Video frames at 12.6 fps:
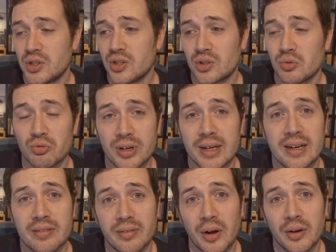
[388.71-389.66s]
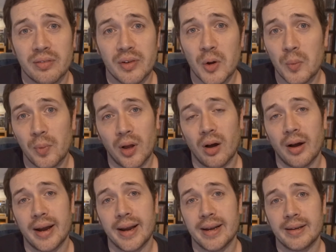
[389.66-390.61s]
a really fun film
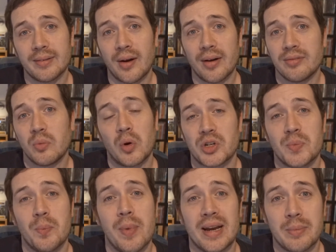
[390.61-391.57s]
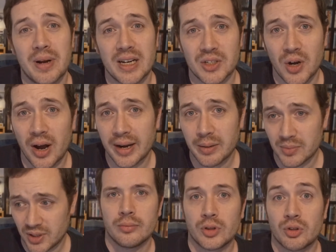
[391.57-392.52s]
that I've watched many
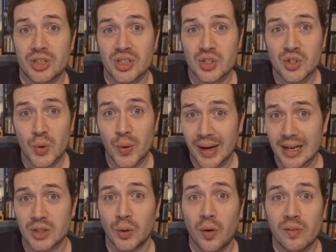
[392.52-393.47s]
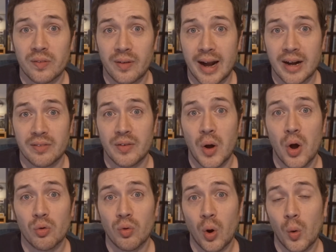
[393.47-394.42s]
times. Kristen Stewart gets a lot of flack for
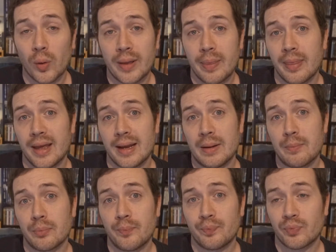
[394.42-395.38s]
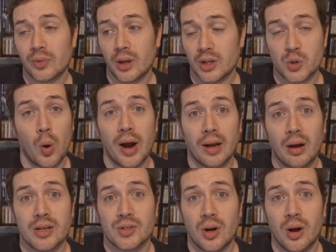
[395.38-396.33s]
her role in the
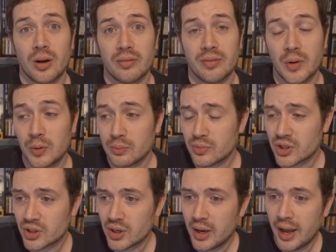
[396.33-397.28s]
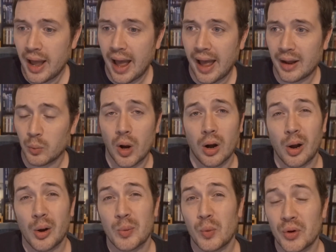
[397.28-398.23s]
Twilight Saga films, and while
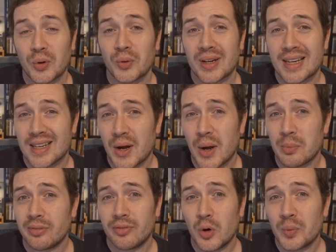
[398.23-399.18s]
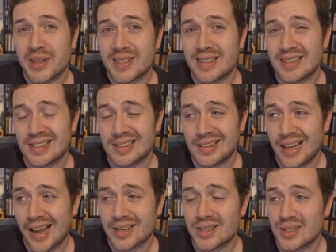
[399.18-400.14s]
I would agree that her performance is
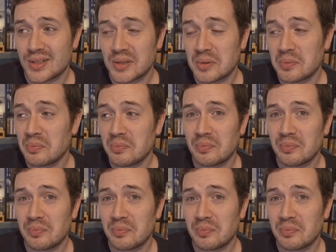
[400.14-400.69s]
less than